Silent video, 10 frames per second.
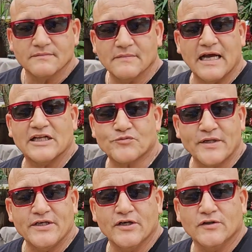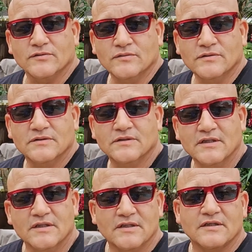As we know,
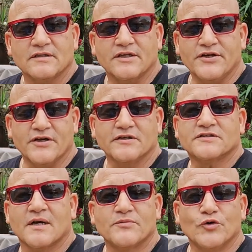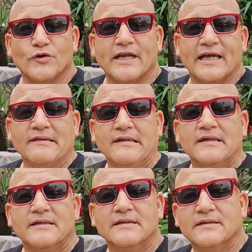the year has come to an end.
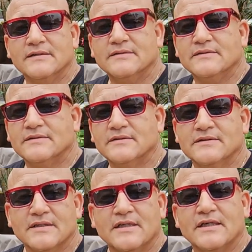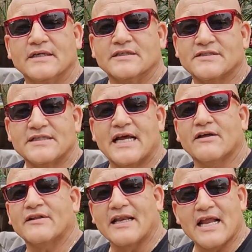It is now
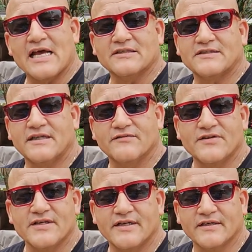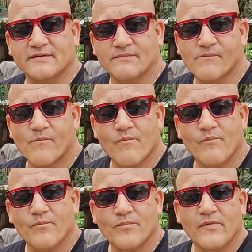the last day of the year.
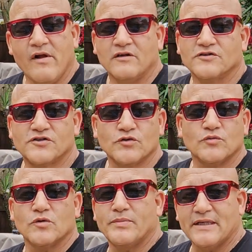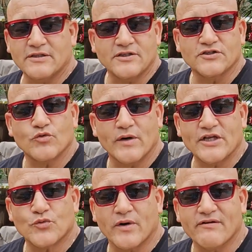Soon we'll be into
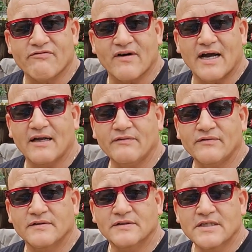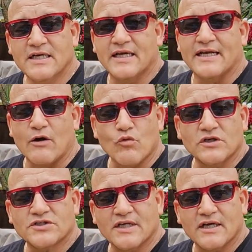2025, and I
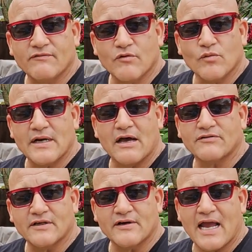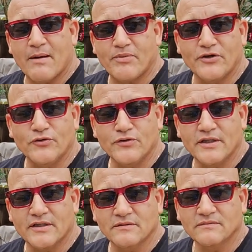wish everyone out there a happy new
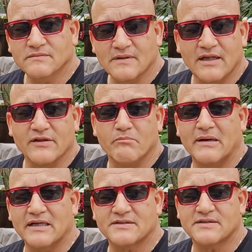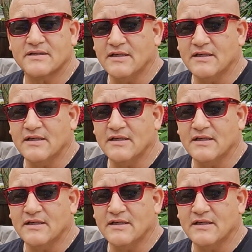year and the best